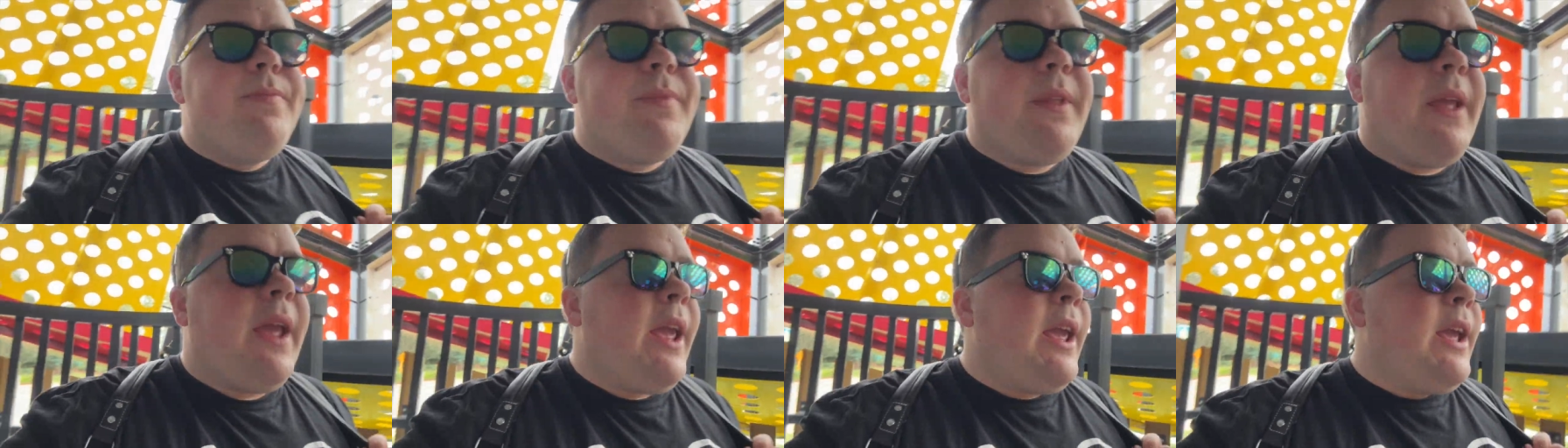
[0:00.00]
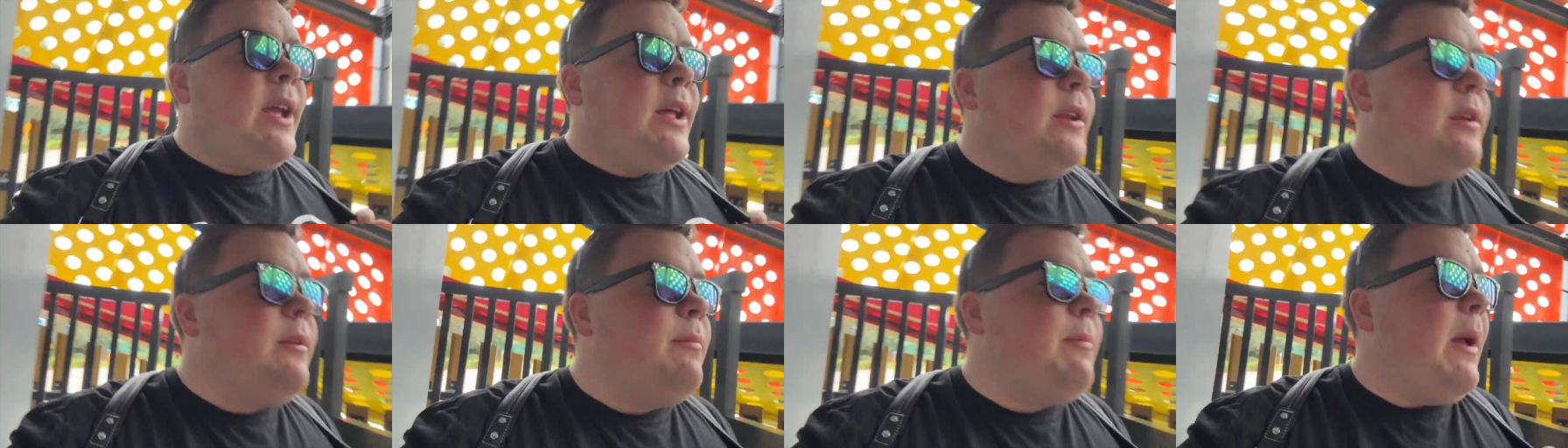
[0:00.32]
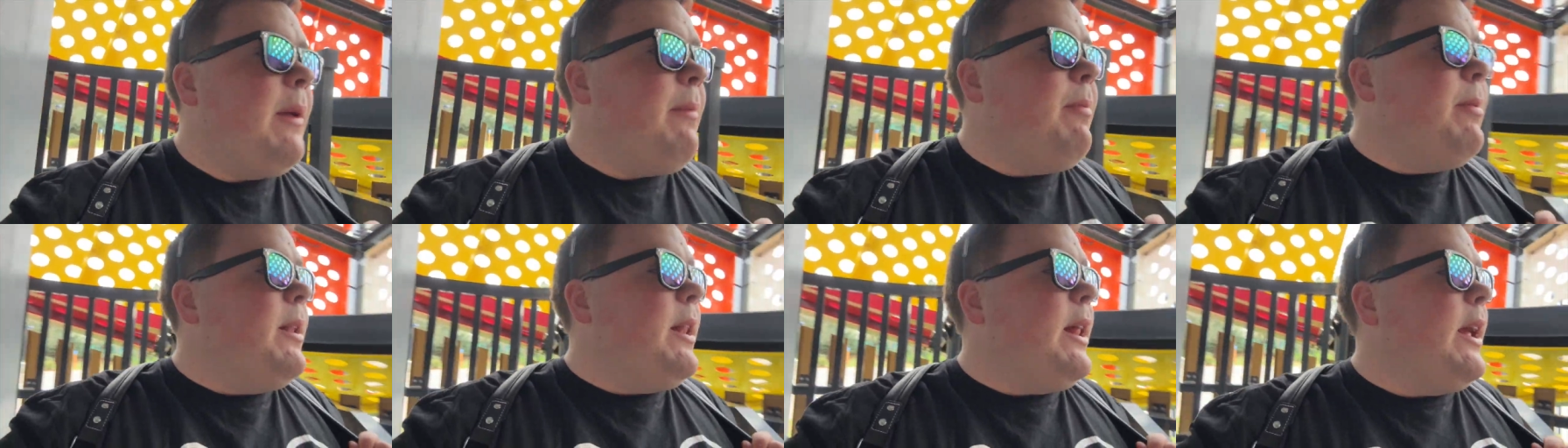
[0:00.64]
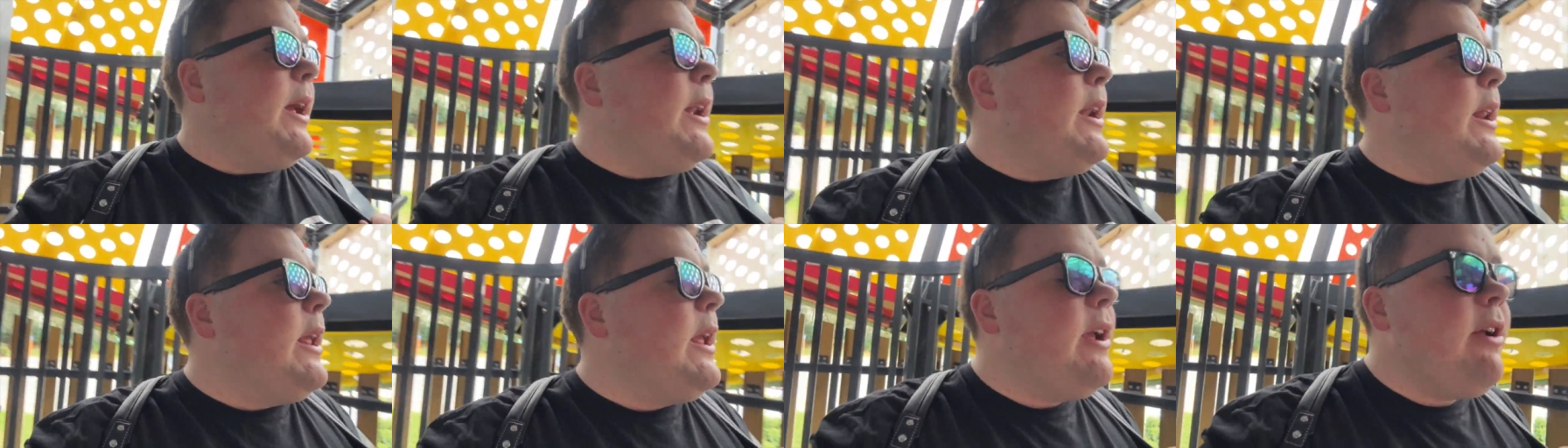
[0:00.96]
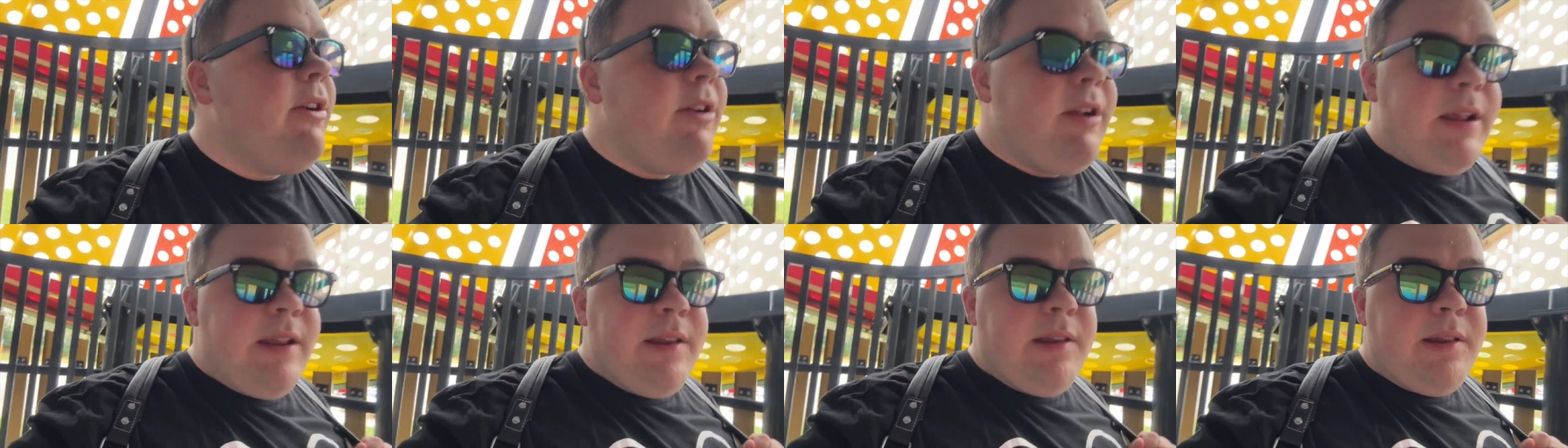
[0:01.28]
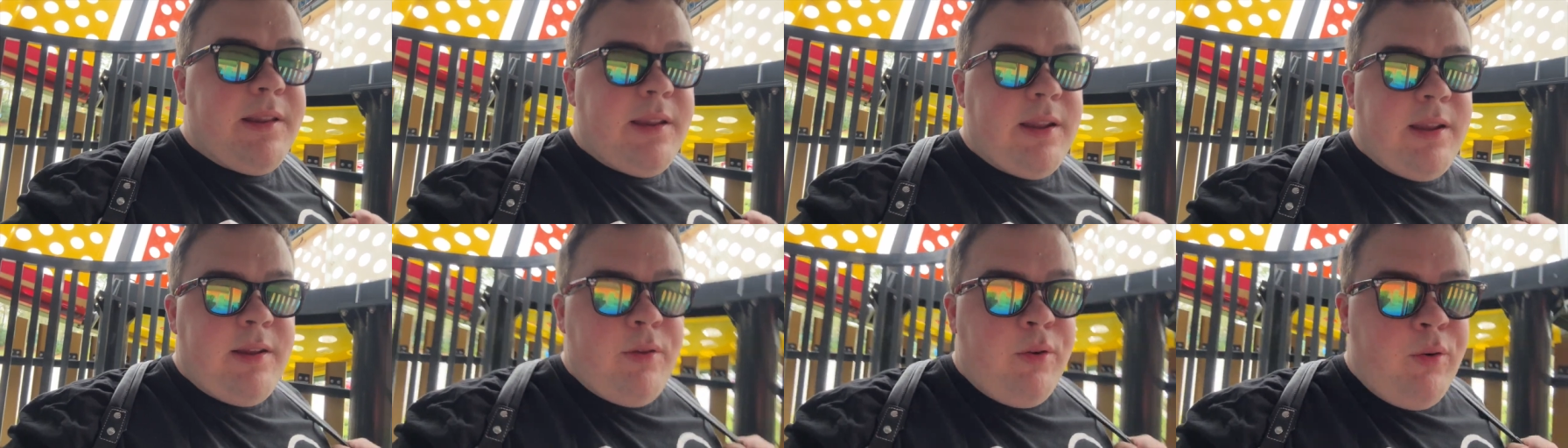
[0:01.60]
And my plan here is
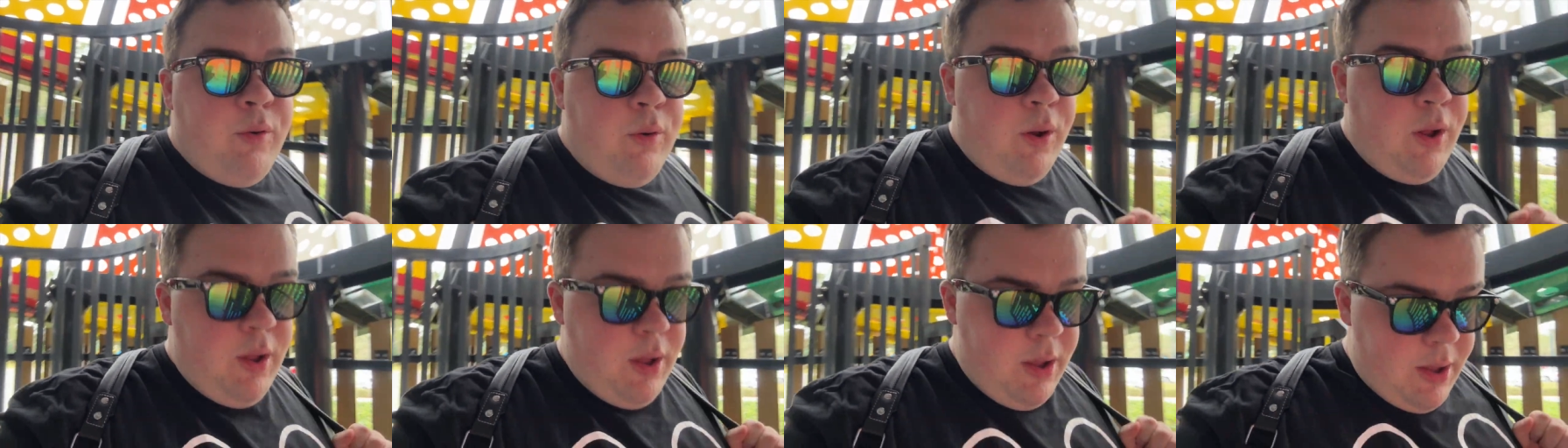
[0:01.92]
to